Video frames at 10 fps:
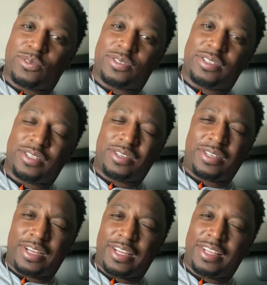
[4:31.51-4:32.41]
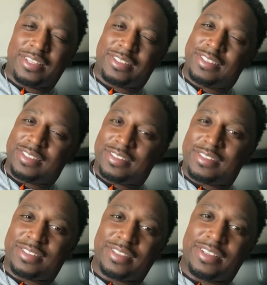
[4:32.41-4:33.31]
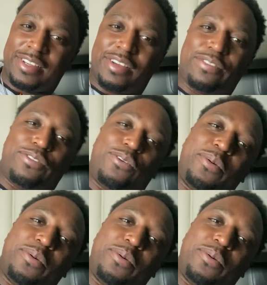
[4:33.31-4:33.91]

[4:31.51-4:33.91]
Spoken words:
Still, hey, is this for